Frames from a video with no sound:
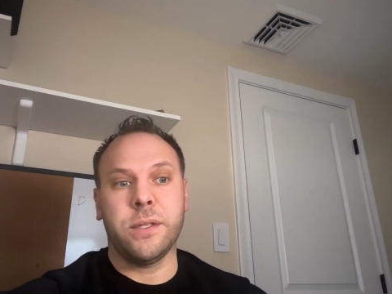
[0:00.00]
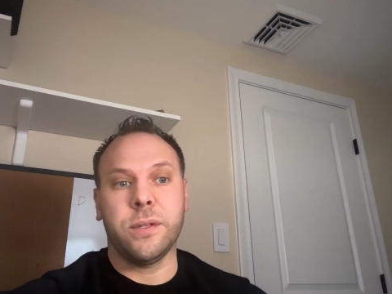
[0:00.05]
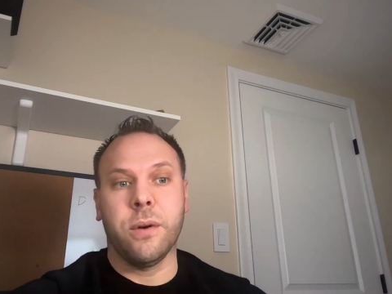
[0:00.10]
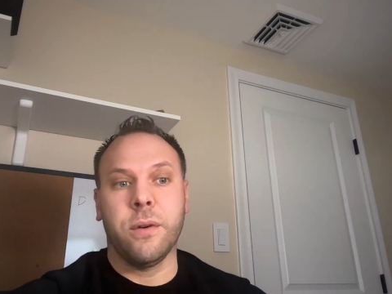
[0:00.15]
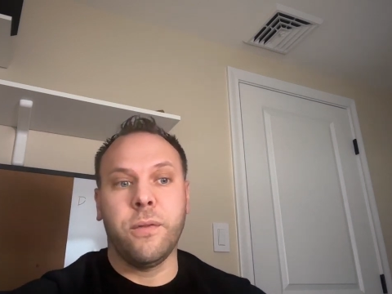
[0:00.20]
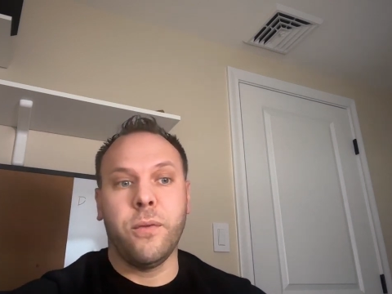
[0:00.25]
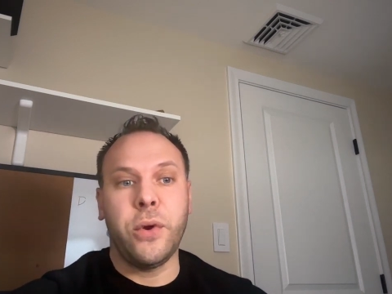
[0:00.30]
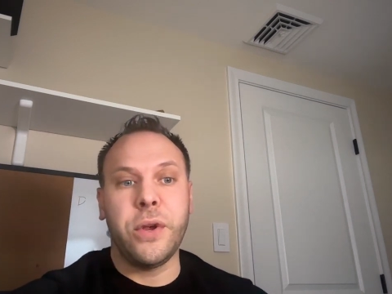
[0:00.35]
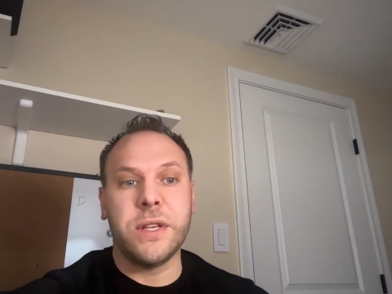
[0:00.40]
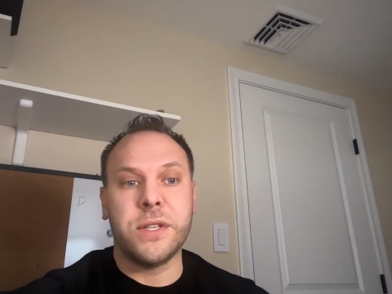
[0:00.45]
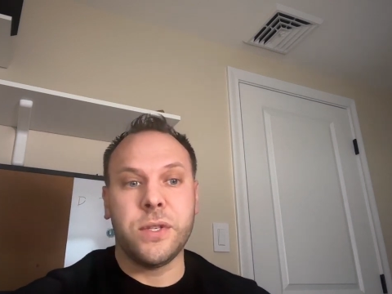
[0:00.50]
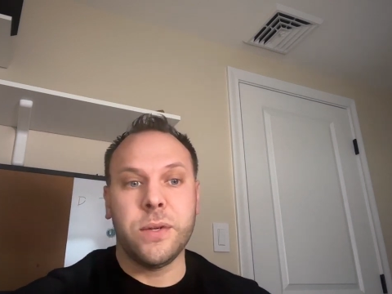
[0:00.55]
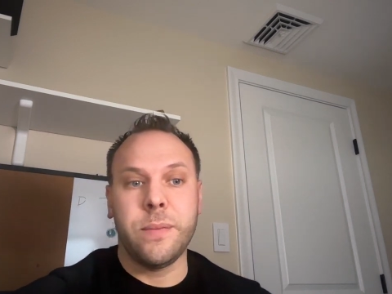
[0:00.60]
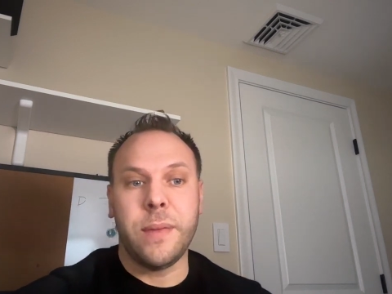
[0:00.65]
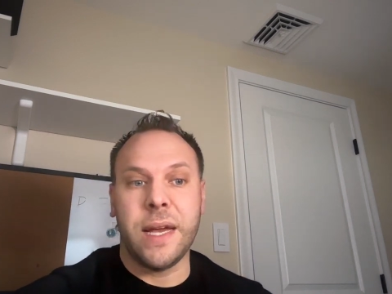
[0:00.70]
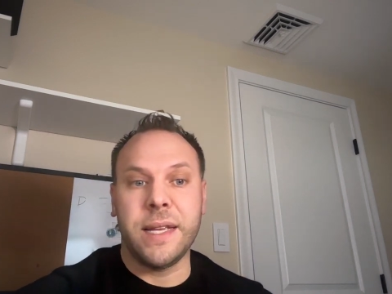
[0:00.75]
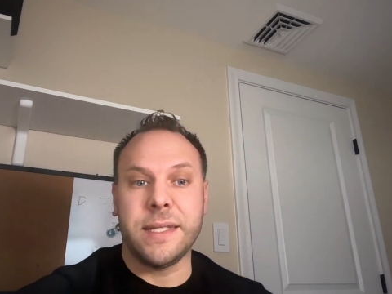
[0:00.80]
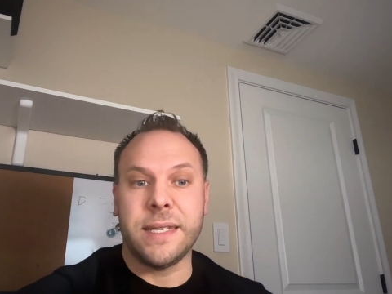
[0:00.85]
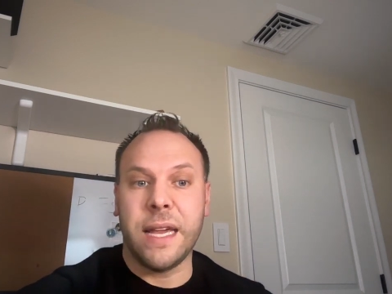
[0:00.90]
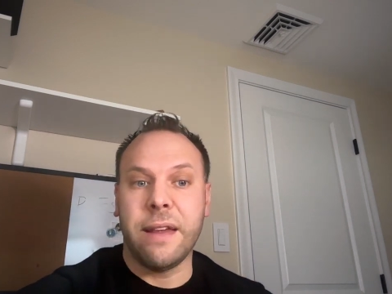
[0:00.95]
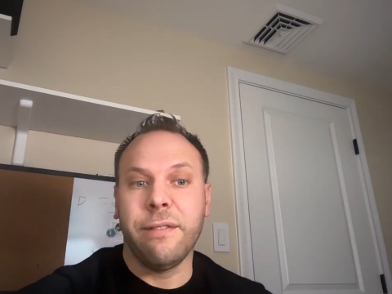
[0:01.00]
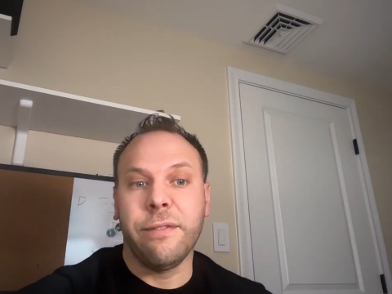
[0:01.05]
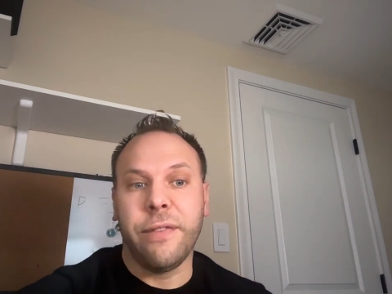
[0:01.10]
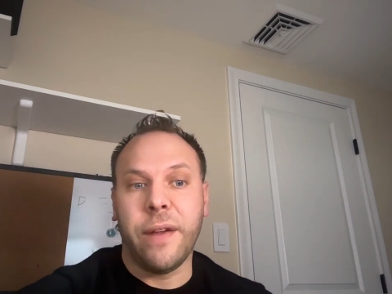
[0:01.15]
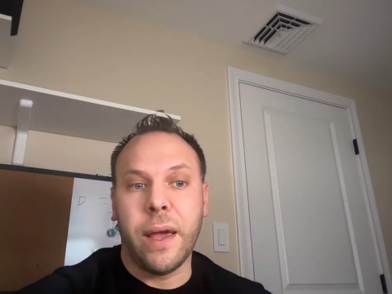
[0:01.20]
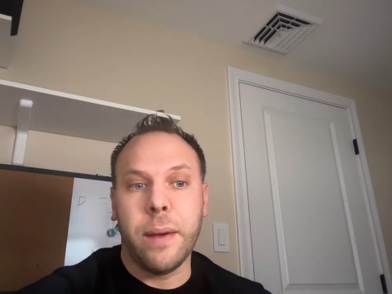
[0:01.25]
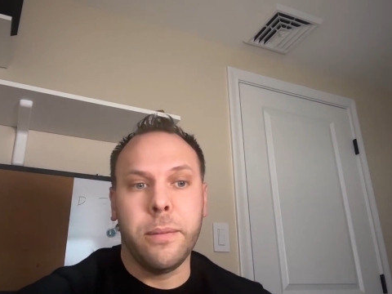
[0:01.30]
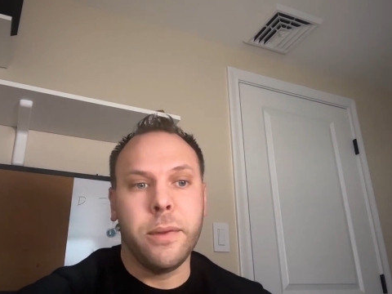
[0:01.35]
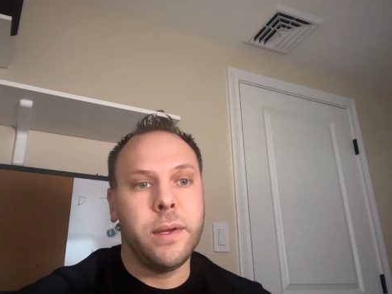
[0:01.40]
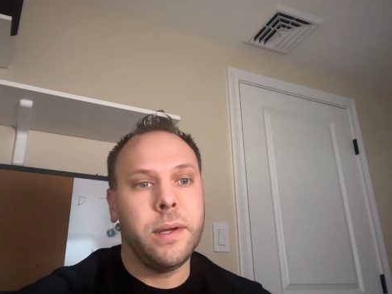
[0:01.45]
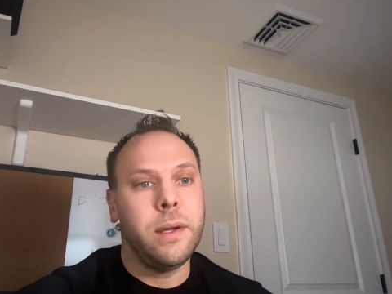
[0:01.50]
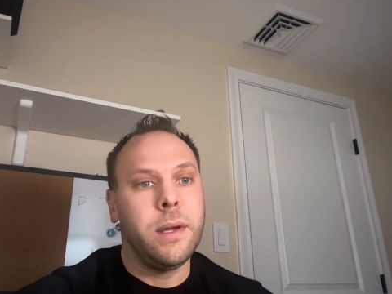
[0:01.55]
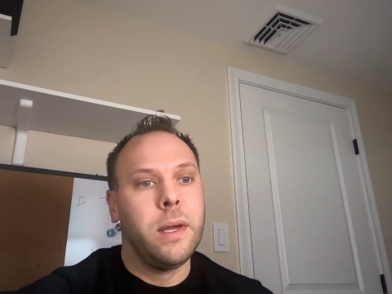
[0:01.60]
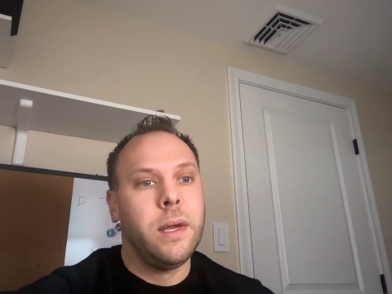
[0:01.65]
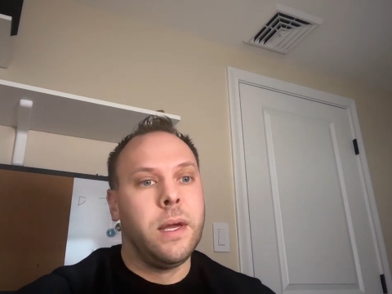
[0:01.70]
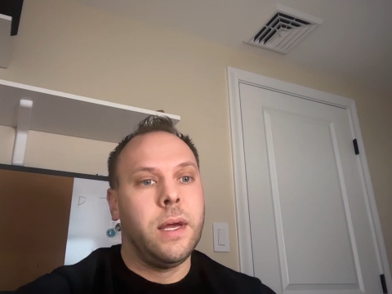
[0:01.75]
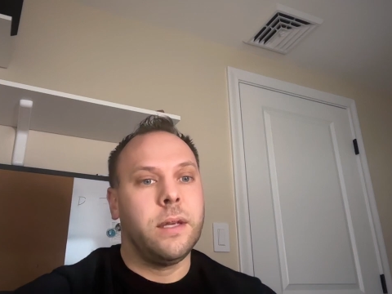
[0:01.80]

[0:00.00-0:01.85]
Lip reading: so if we assume that same family